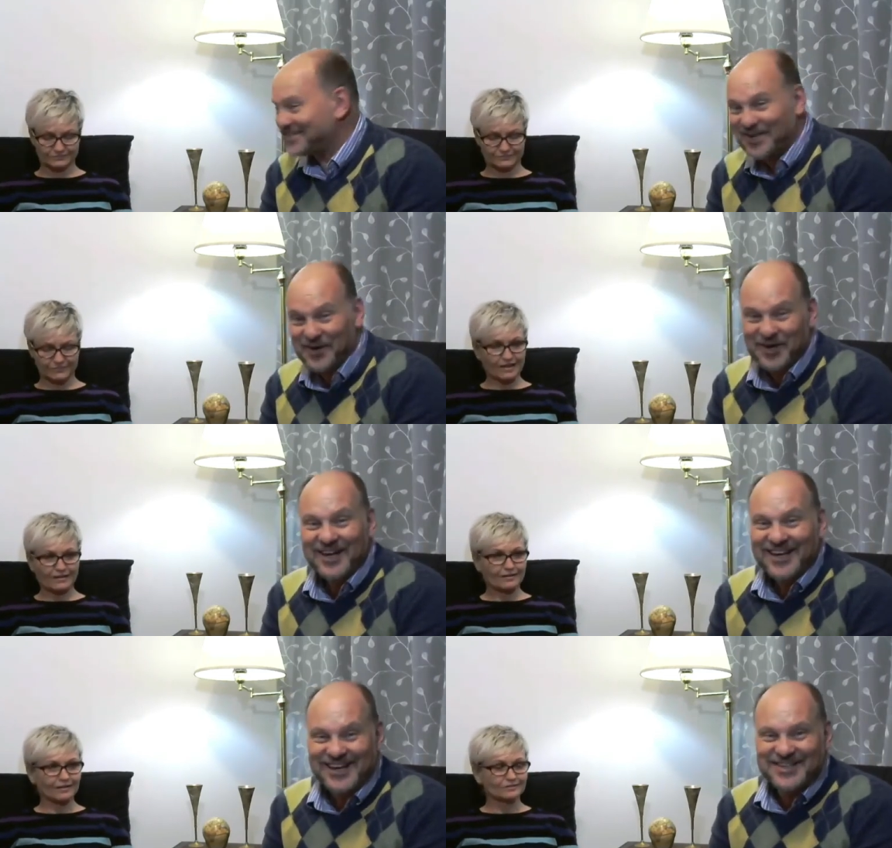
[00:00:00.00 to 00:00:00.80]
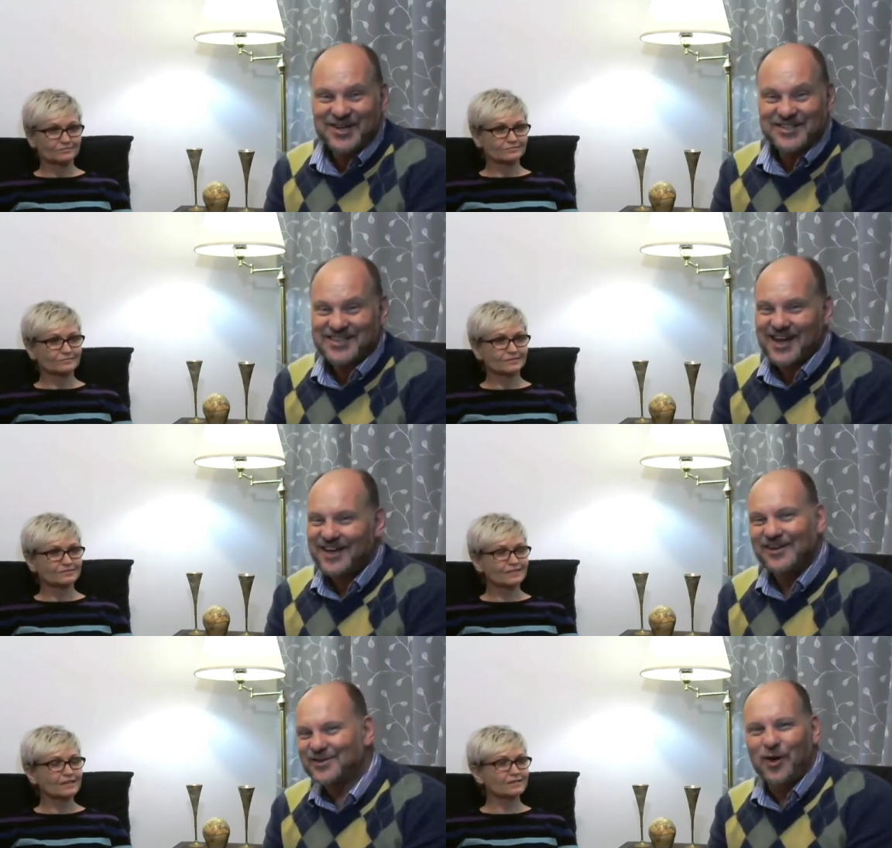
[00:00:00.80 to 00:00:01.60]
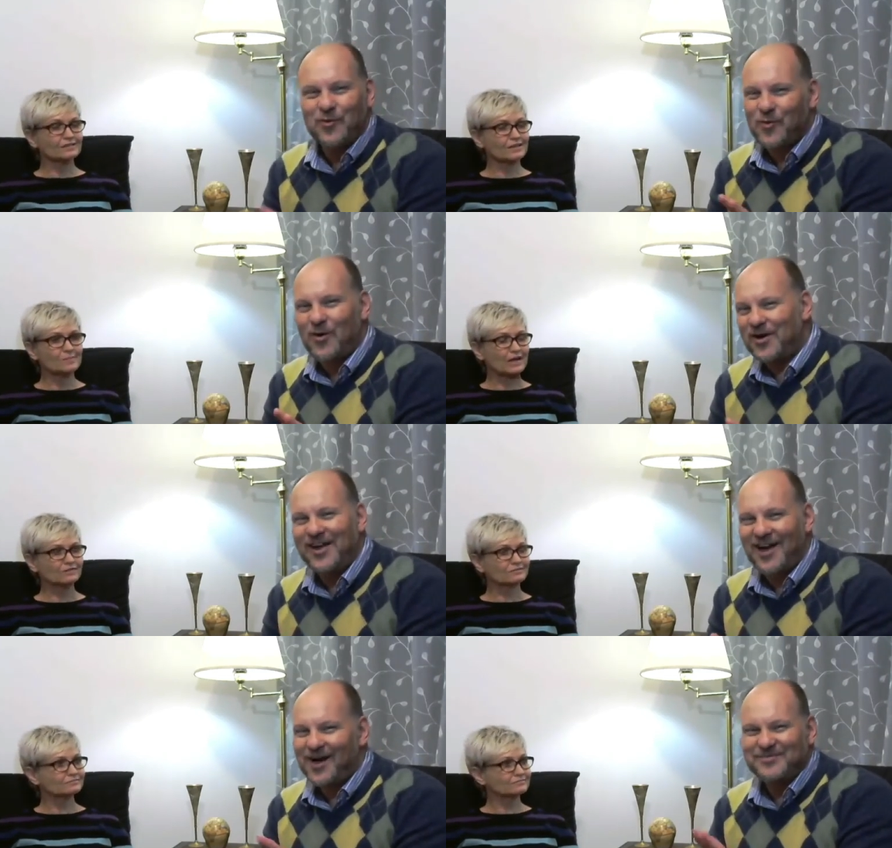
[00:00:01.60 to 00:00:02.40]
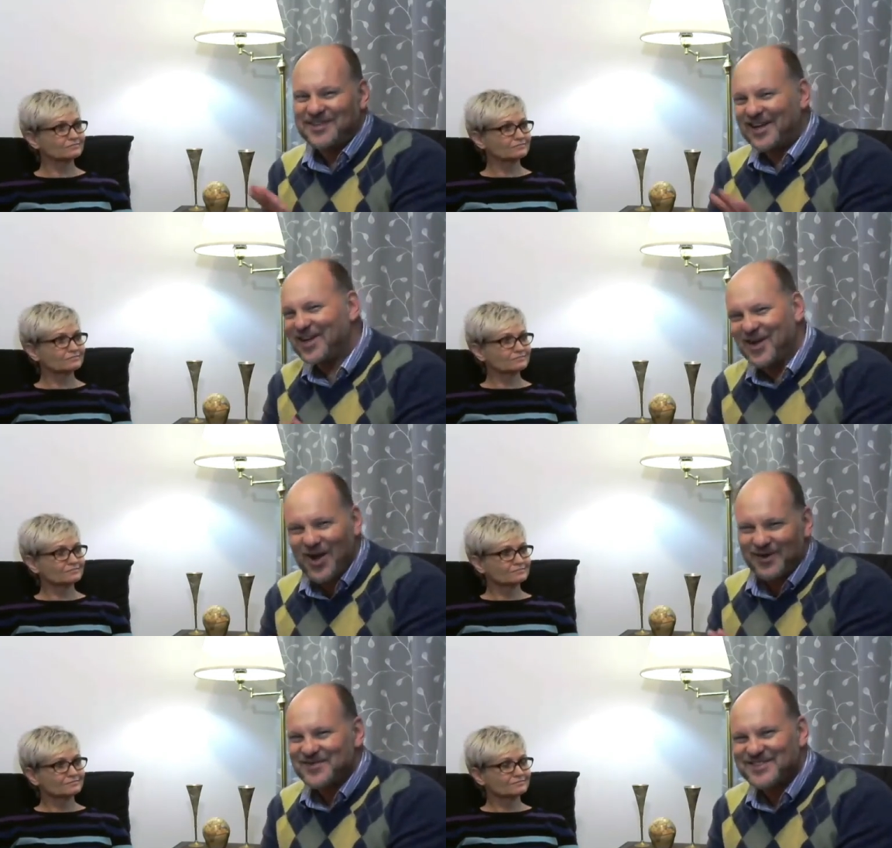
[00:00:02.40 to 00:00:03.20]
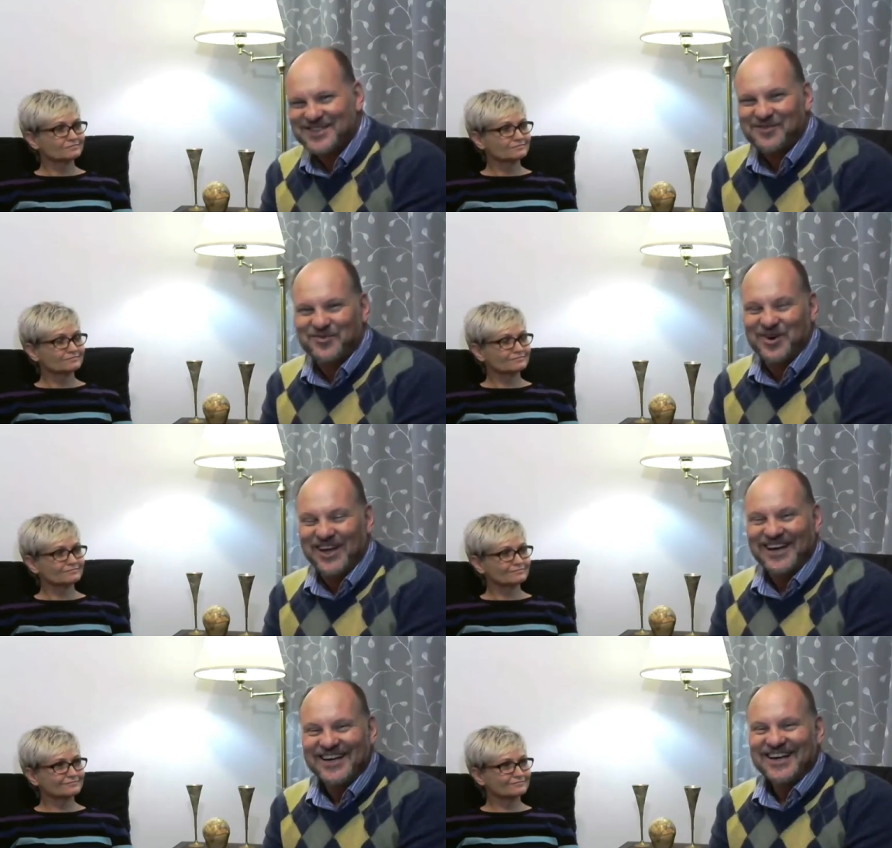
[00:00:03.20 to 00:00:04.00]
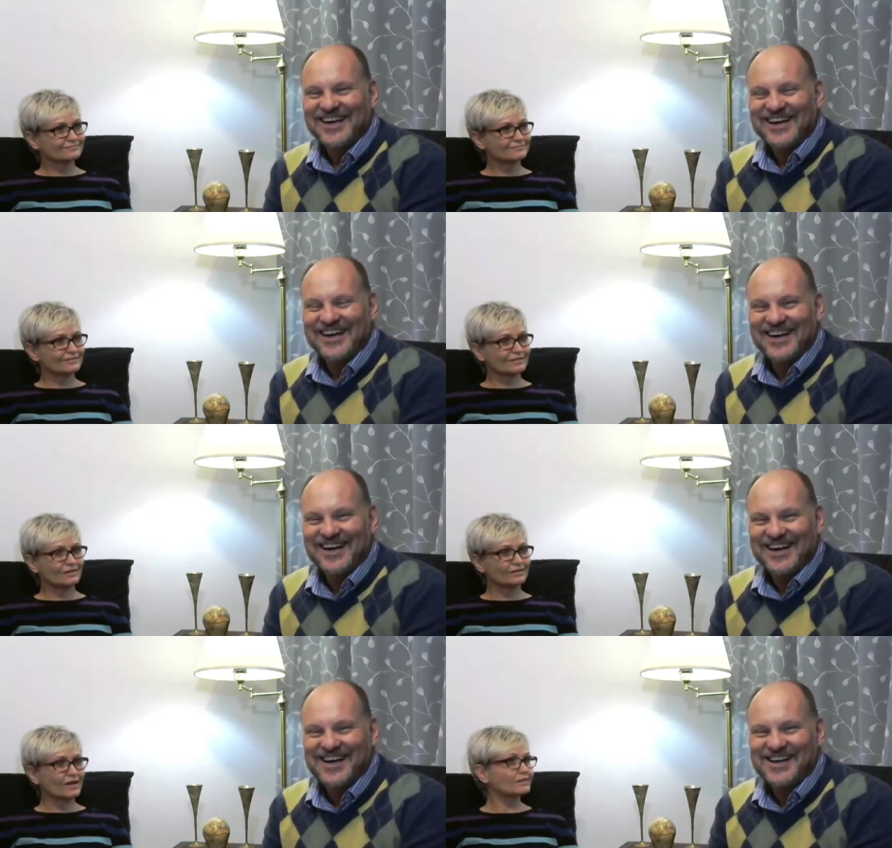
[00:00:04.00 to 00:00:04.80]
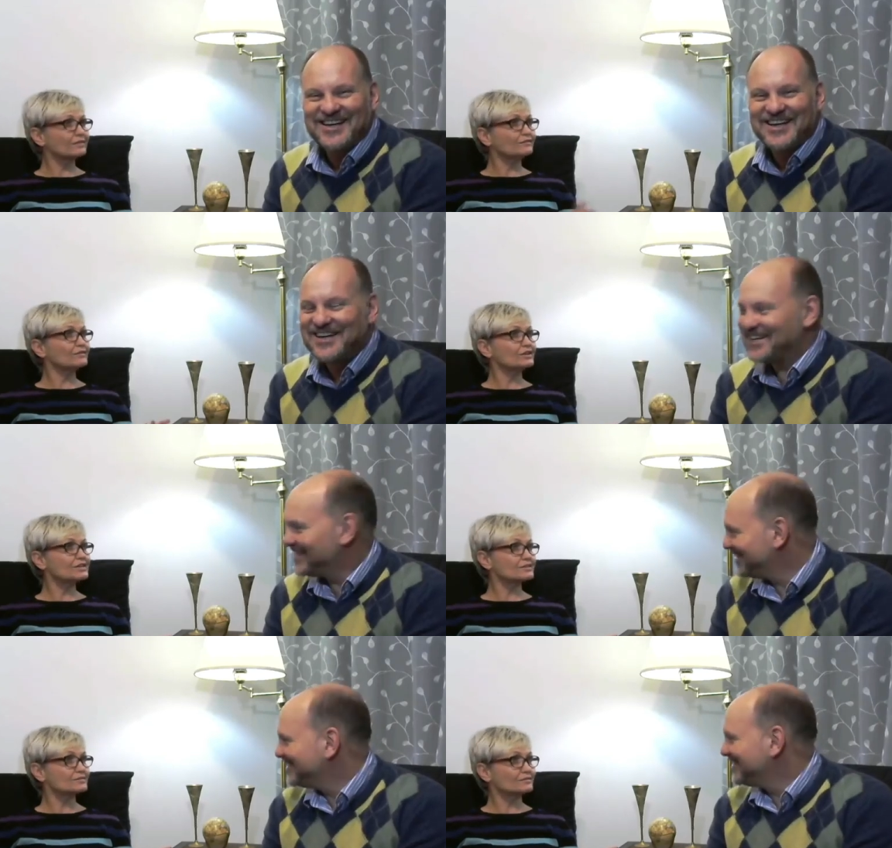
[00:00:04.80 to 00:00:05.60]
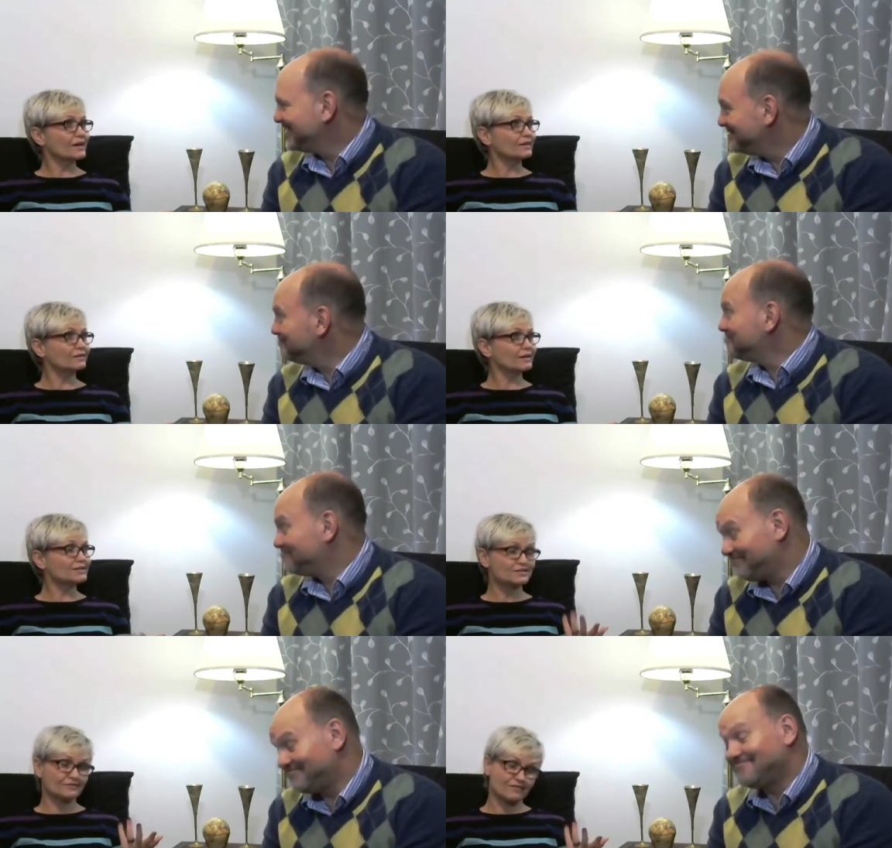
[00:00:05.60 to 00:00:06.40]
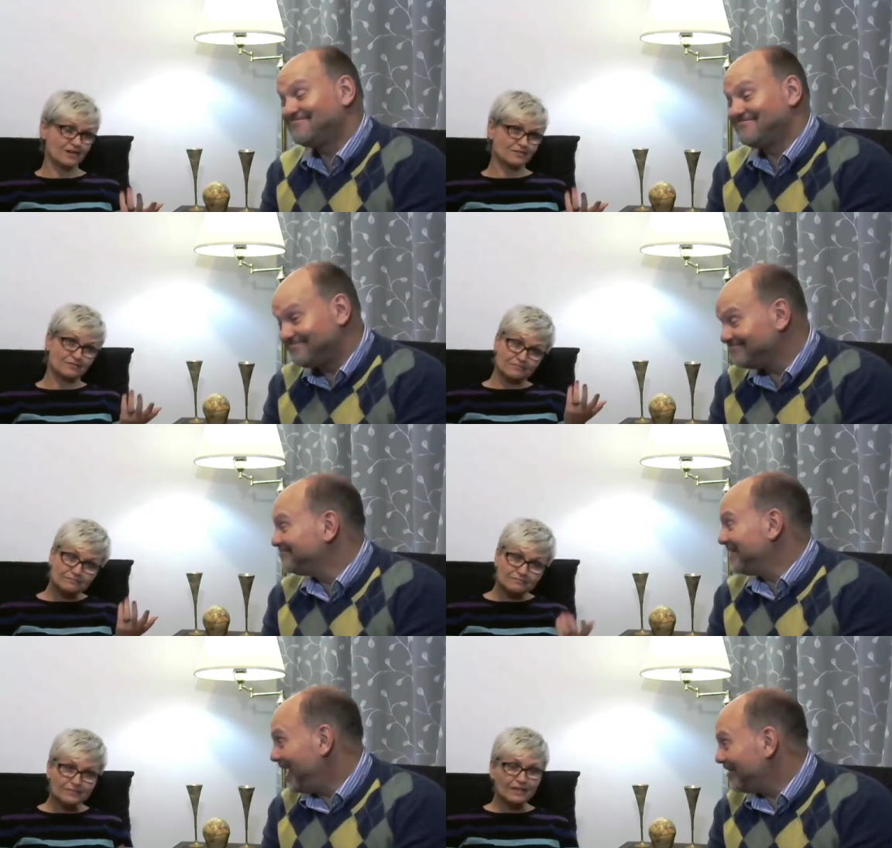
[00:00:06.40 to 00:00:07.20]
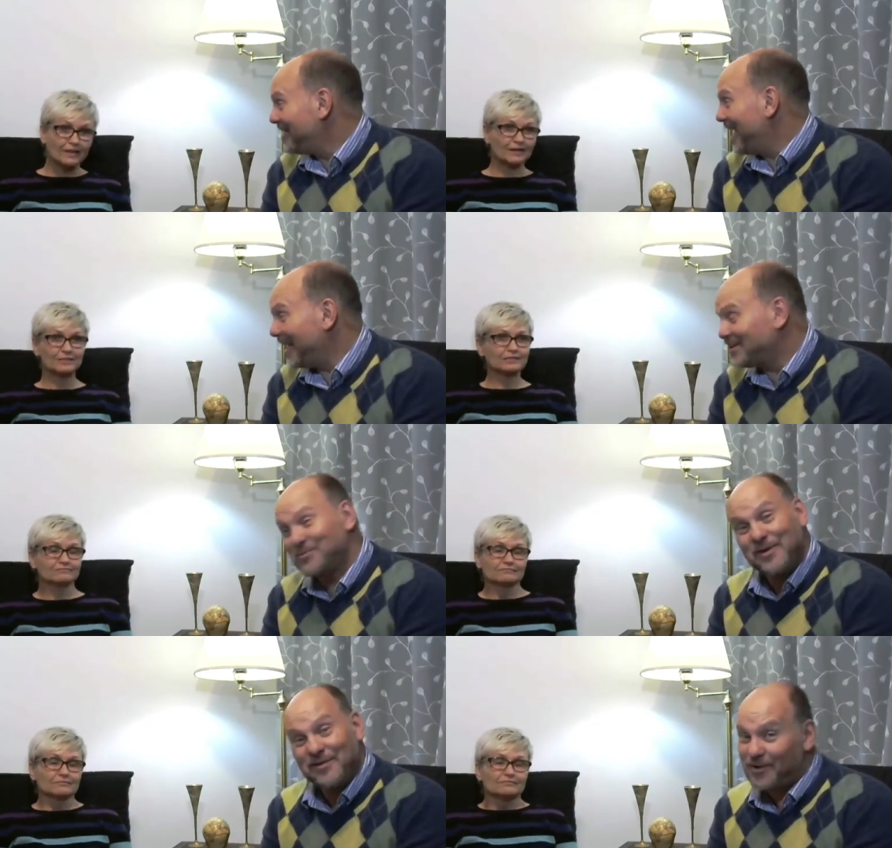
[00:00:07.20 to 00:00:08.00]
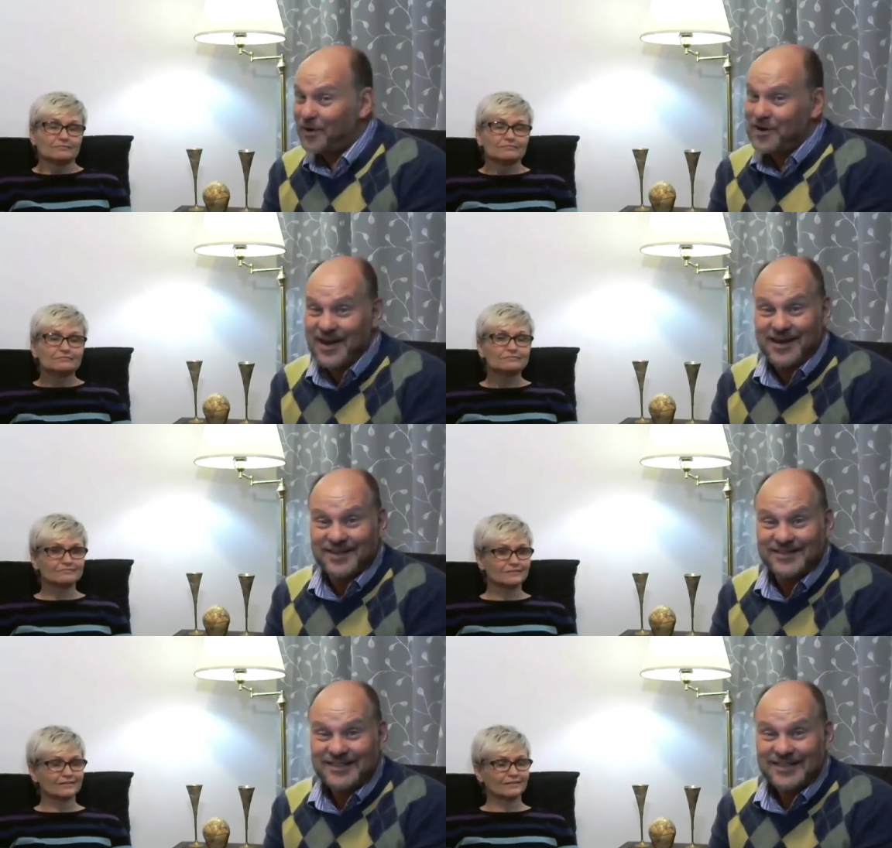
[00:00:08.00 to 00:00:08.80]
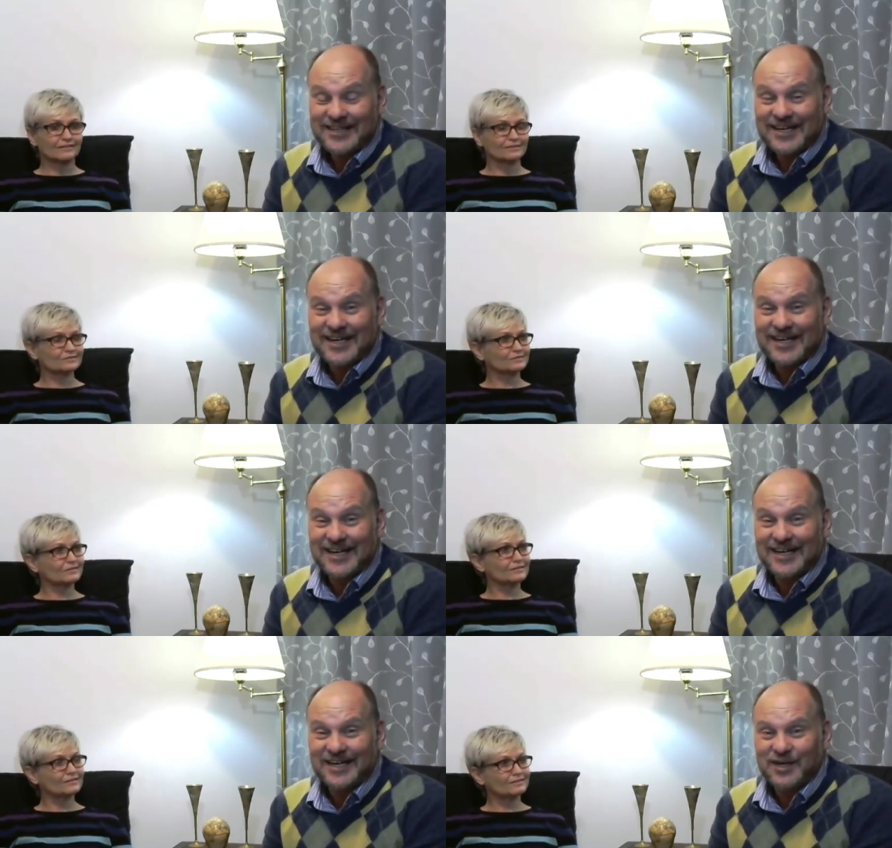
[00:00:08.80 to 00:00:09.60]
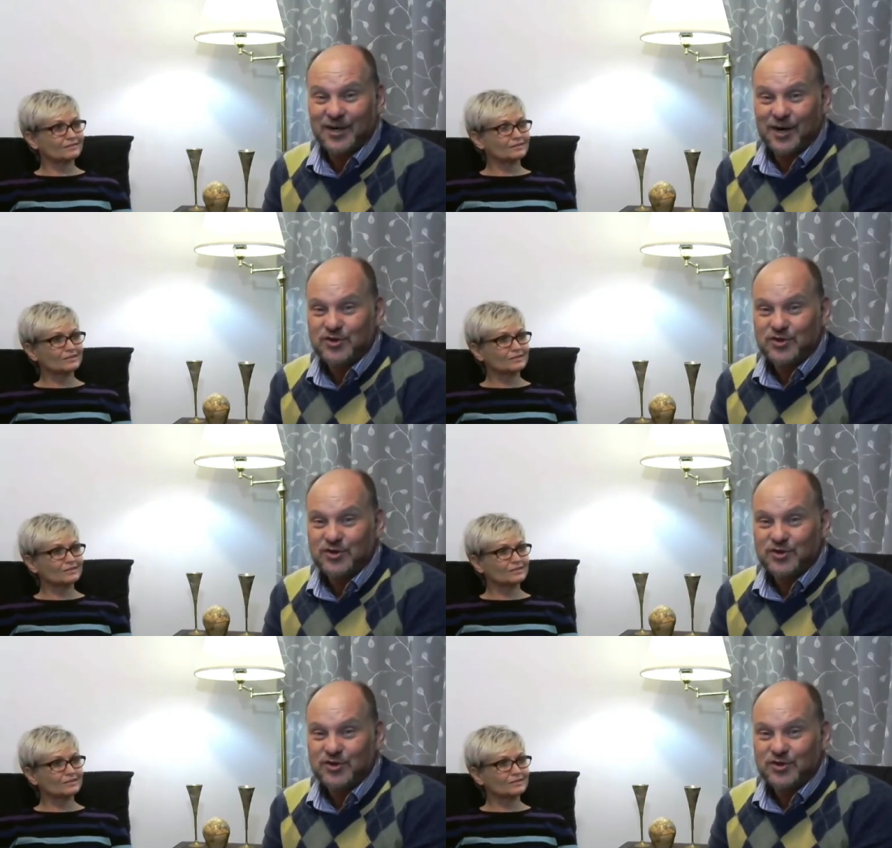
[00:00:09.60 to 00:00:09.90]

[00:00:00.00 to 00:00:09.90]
Speaker 1: so yeah. he's not saying don't worry i'm taking you out of the suffering uh, like
Speaker 2: the furnace daniel and his friend
Speaker 1: yeah, they had to be thrown in. Uh, you know,